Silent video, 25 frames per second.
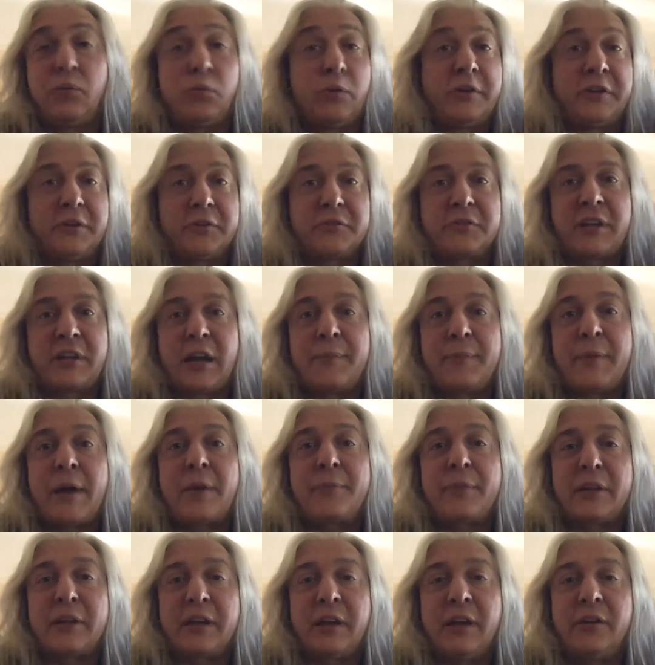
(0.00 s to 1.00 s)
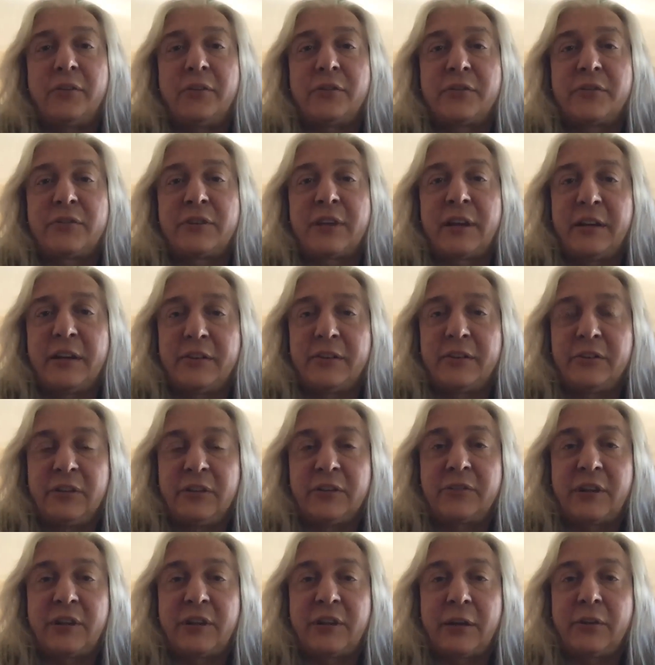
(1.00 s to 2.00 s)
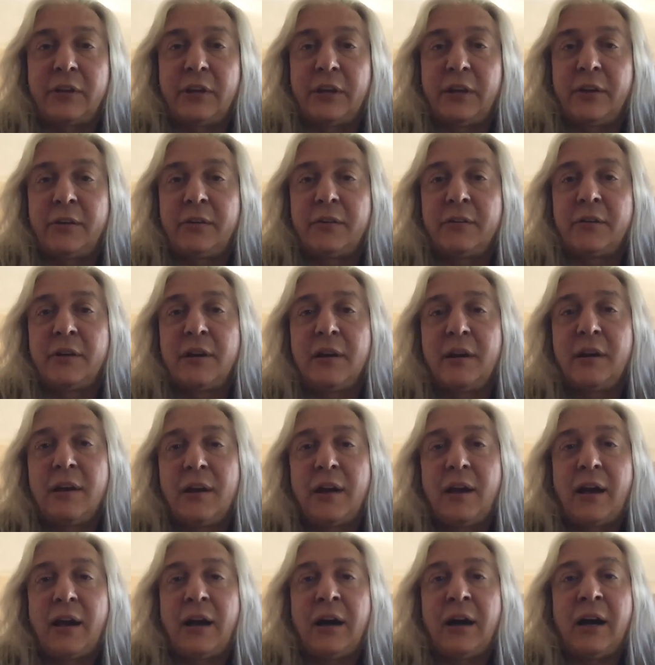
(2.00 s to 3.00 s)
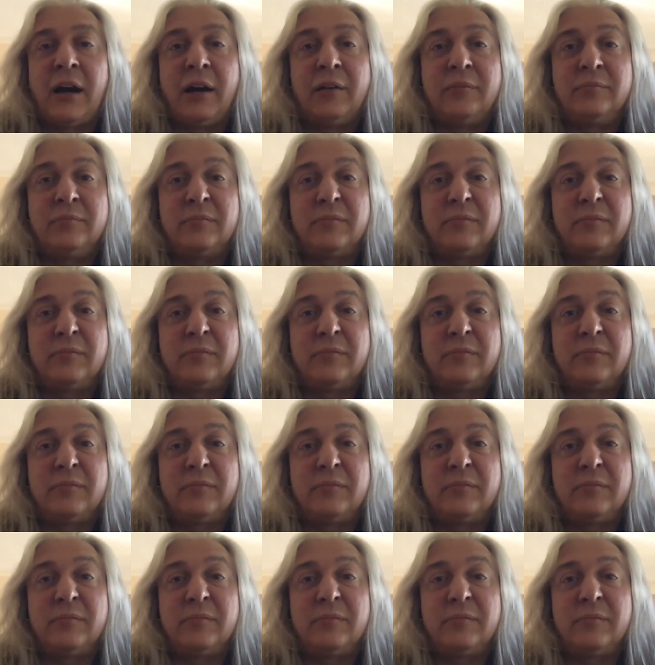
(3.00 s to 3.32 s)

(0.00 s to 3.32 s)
Windows type applications that exist out there. Uh,